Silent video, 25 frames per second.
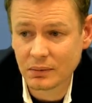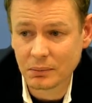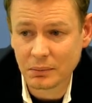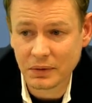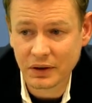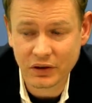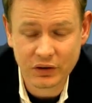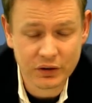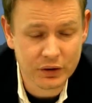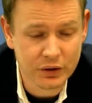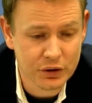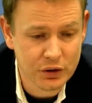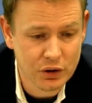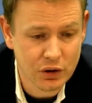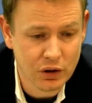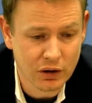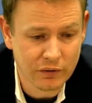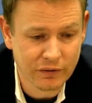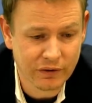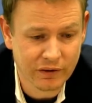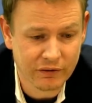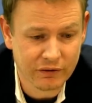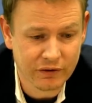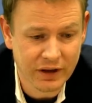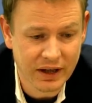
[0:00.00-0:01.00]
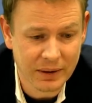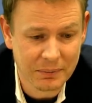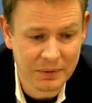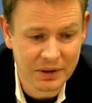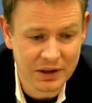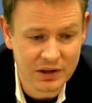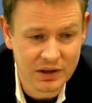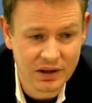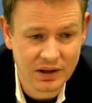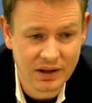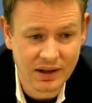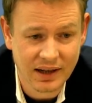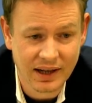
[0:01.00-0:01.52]
Mr. Turf and
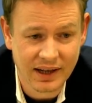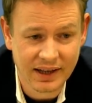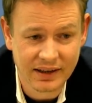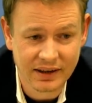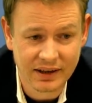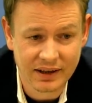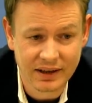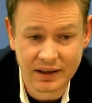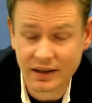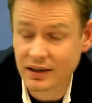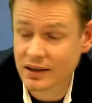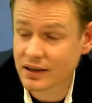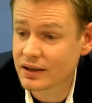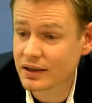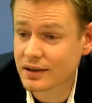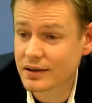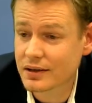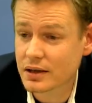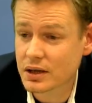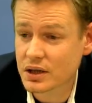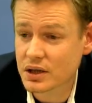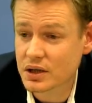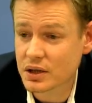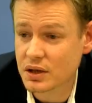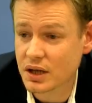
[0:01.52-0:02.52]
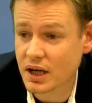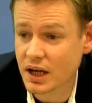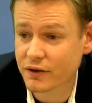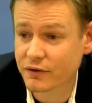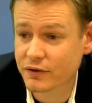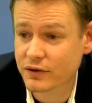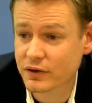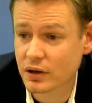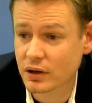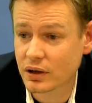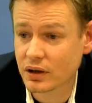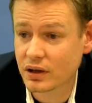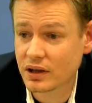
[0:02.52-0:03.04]
Fragment. I think you have
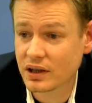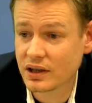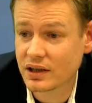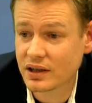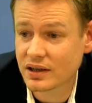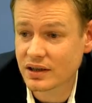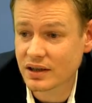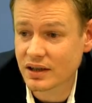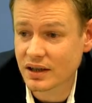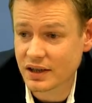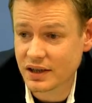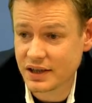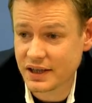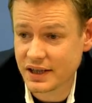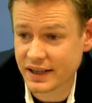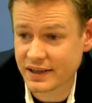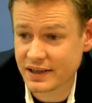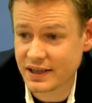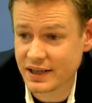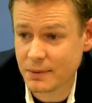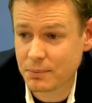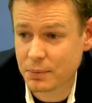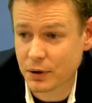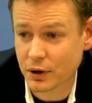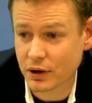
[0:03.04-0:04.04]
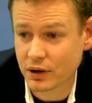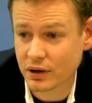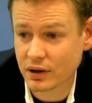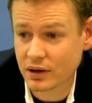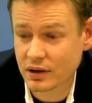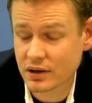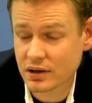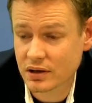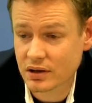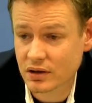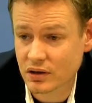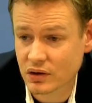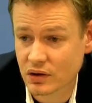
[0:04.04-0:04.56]
to dig deeper
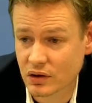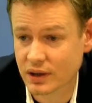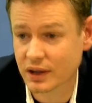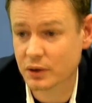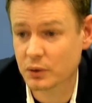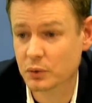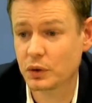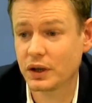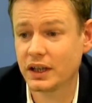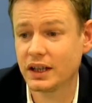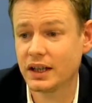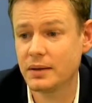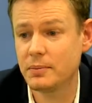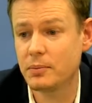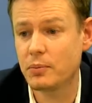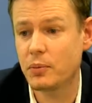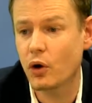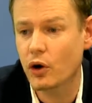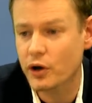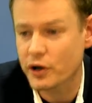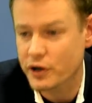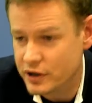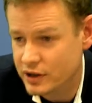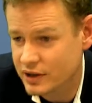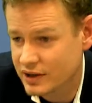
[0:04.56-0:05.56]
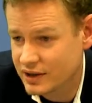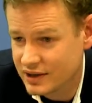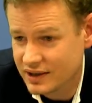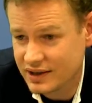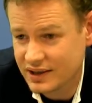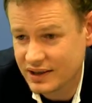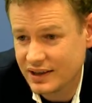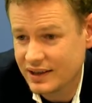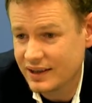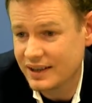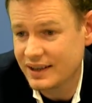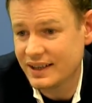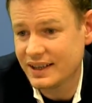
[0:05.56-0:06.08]
to get really bored
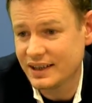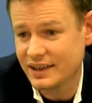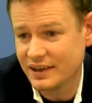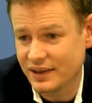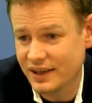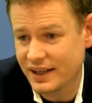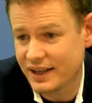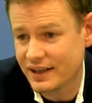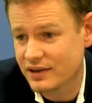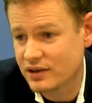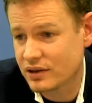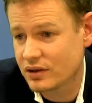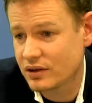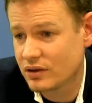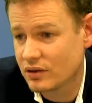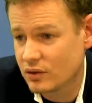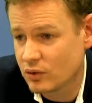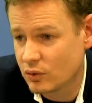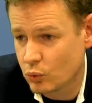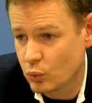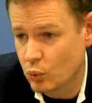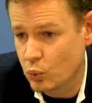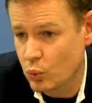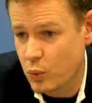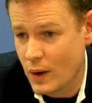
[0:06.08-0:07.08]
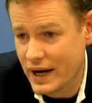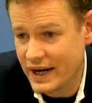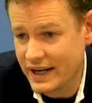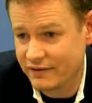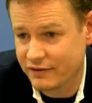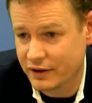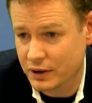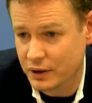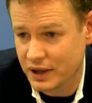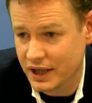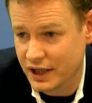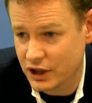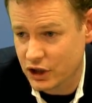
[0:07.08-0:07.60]
in that Wade
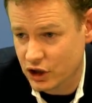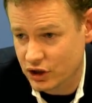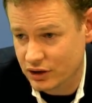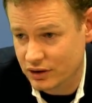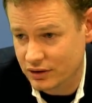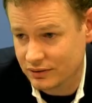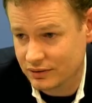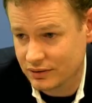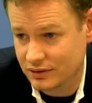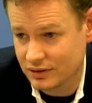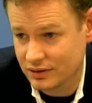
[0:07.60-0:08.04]
variation.